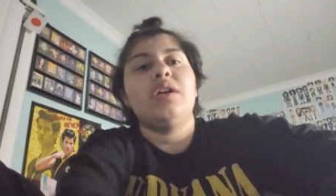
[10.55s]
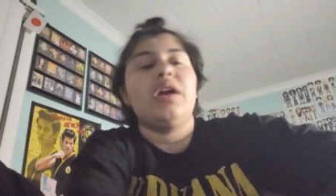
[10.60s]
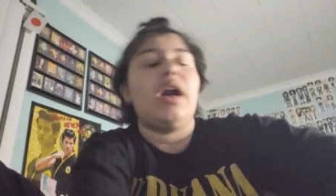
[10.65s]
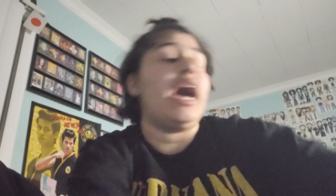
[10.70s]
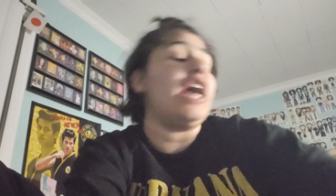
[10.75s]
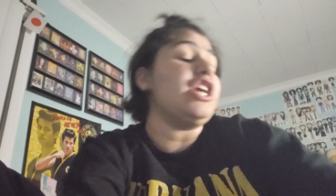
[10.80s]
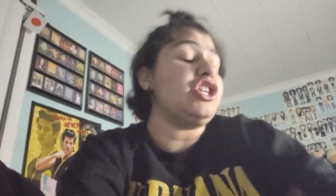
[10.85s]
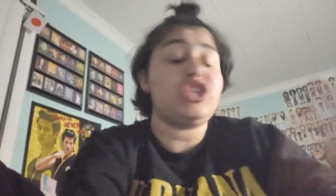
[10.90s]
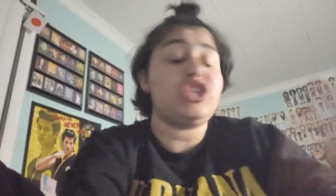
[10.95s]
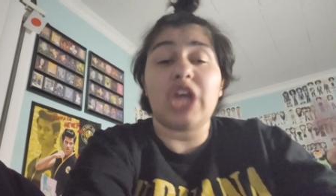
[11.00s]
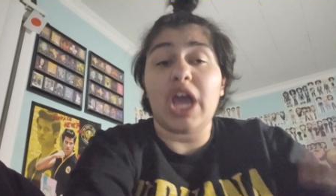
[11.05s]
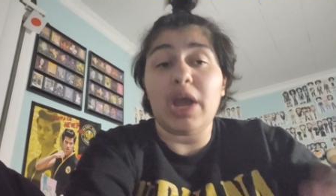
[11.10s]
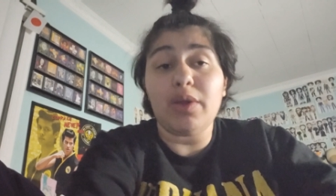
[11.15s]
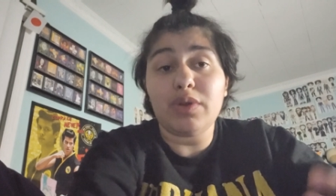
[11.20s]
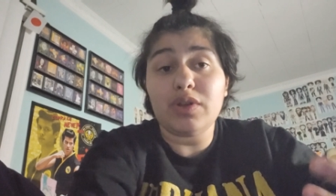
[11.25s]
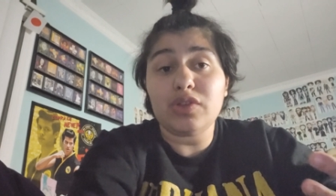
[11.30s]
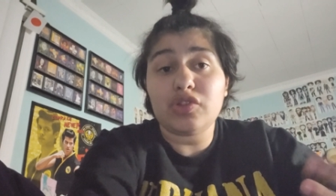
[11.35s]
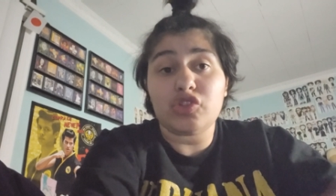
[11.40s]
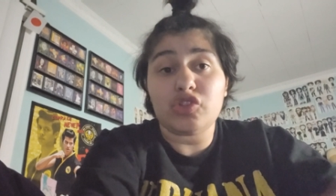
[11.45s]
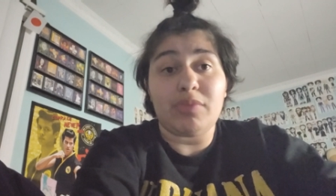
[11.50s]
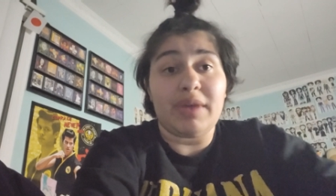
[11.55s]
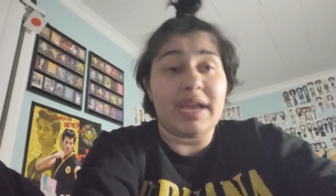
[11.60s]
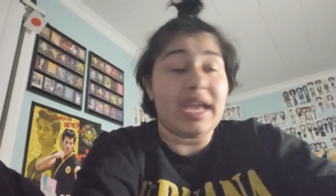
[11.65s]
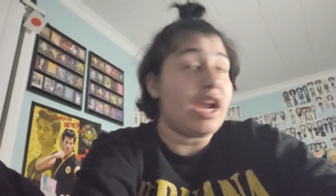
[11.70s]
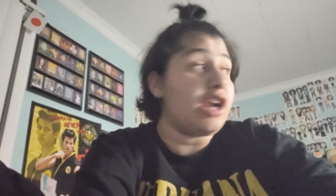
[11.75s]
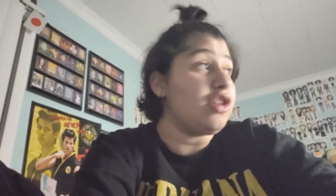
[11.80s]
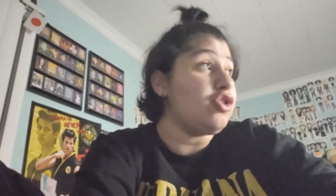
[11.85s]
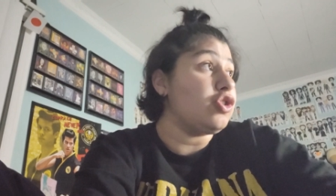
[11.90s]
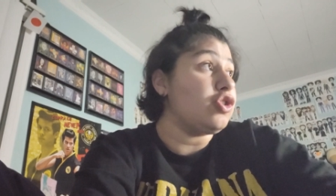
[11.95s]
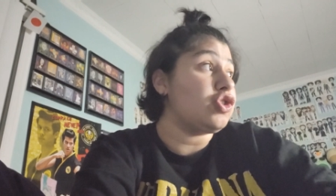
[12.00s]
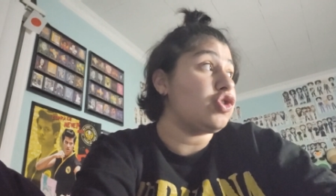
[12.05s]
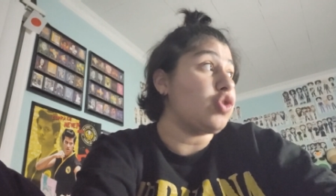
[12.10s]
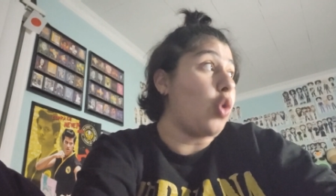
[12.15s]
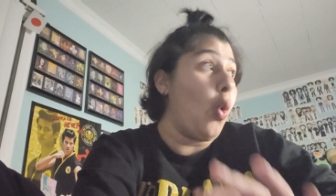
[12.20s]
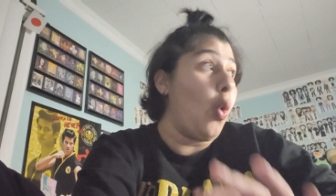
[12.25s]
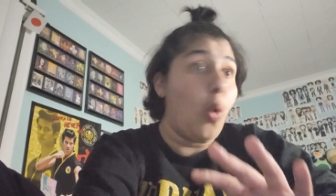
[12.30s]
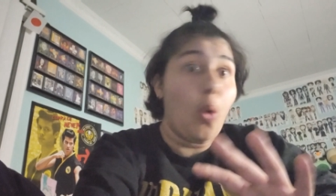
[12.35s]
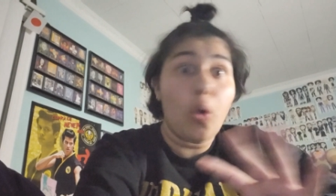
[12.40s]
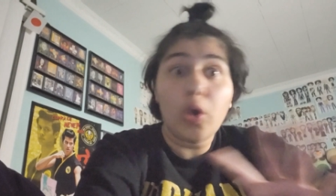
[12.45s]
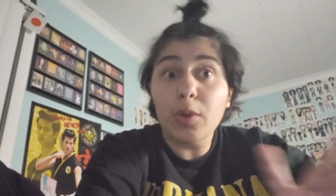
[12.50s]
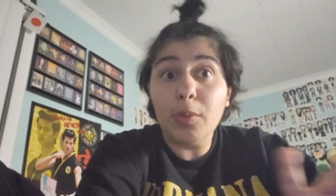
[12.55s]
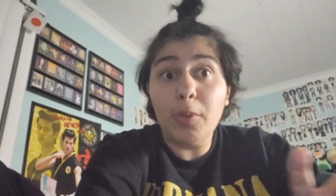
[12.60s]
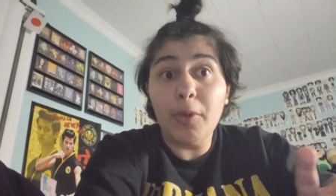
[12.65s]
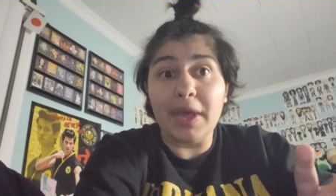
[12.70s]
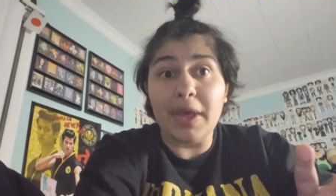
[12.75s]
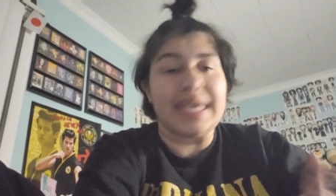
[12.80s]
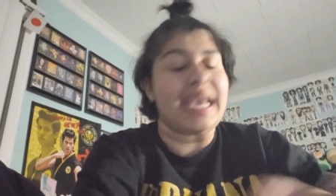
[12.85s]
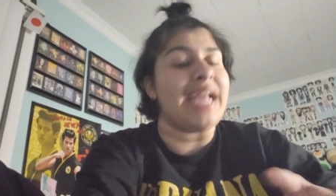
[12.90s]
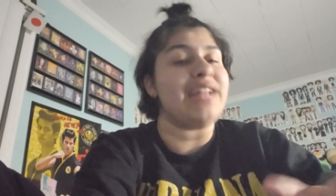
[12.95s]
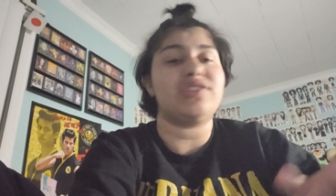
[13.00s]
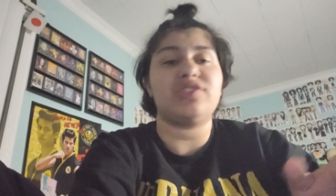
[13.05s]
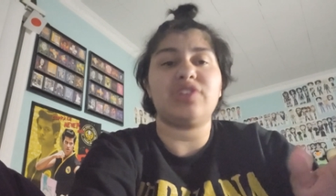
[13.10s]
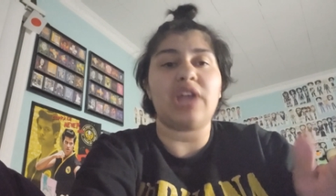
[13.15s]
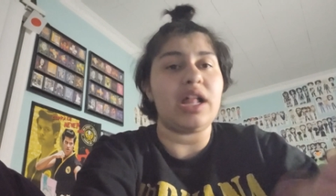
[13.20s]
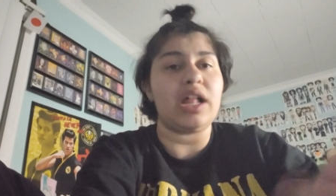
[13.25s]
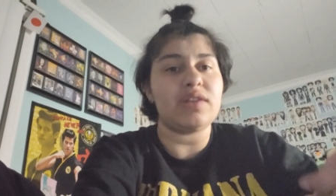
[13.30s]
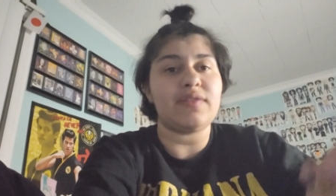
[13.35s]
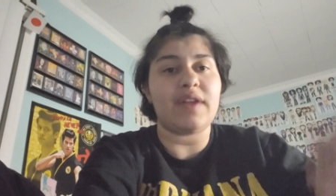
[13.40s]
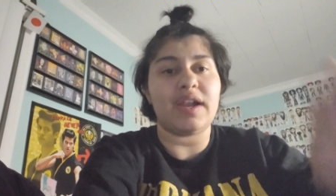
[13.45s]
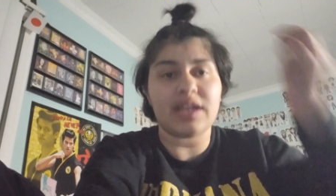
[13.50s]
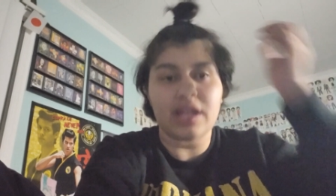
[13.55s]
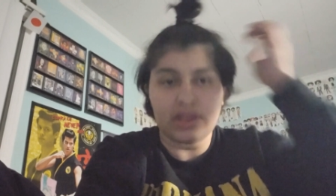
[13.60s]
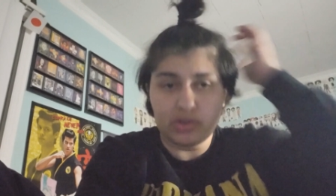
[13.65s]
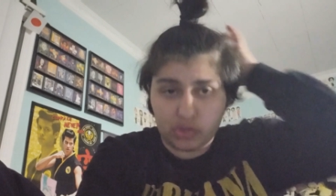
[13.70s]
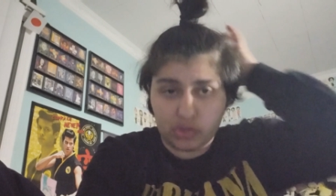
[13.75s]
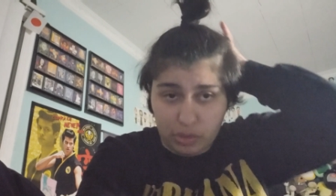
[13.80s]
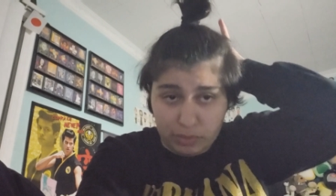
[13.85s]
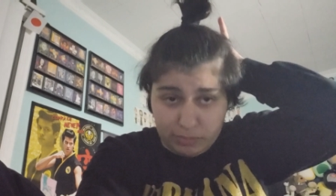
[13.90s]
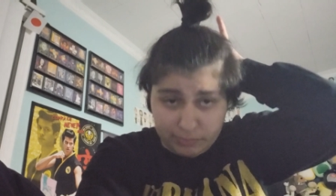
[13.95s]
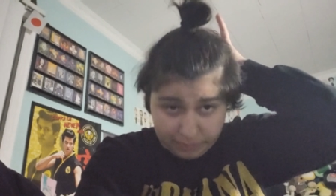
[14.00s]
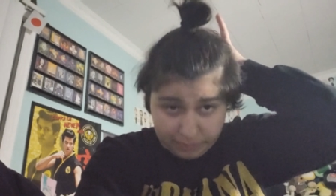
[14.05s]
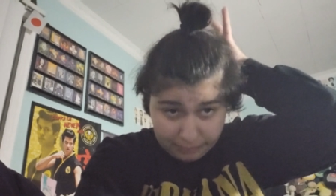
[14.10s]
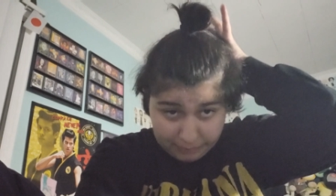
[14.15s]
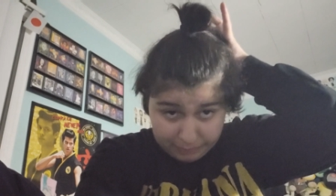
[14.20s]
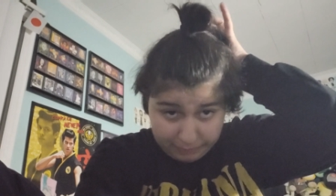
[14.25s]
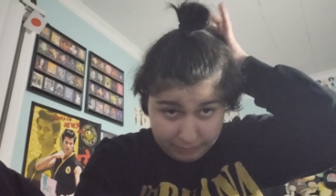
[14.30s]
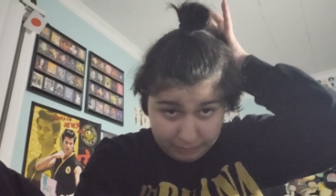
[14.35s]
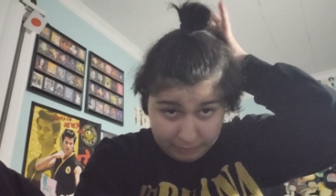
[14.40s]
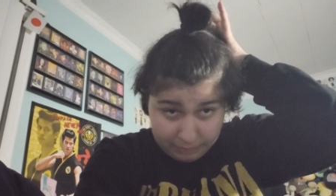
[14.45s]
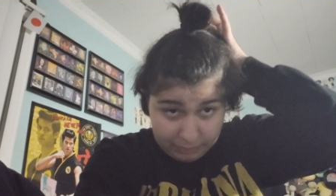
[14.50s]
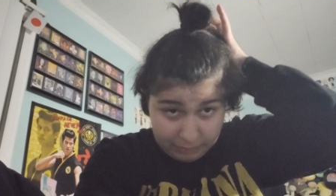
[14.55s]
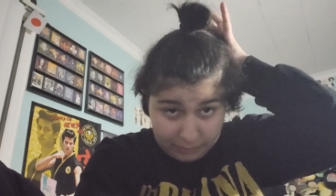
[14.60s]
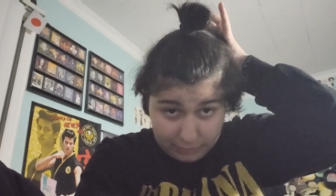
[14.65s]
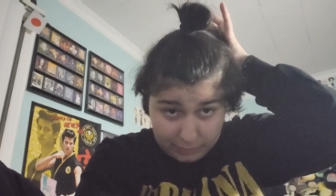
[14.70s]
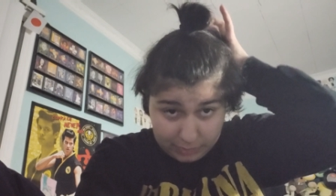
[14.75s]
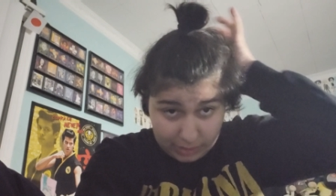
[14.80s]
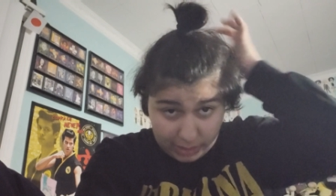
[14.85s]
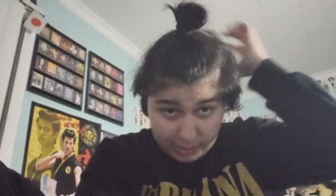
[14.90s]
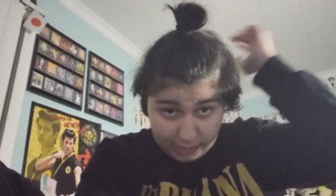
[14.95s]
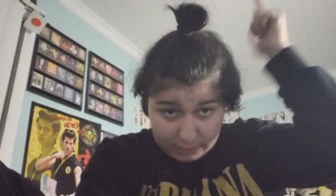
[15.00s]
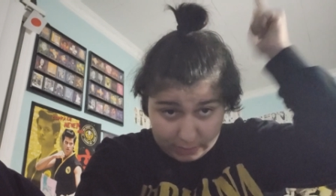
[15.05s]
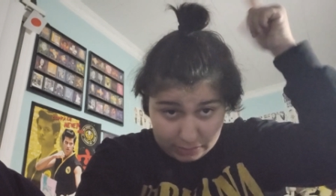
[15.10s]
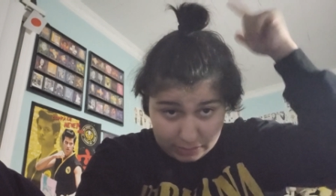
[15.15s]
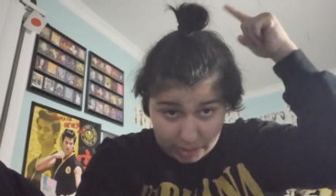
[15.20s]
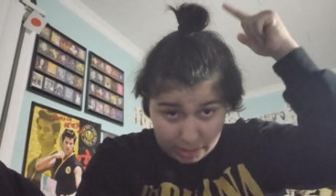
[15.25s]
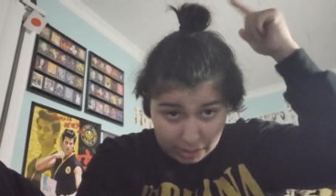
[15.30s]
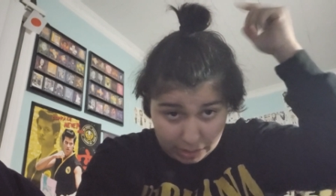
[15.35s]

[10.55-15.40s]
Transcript: I showered, so my hair looks horrible. I can't style it right now, so it's gonna have to stay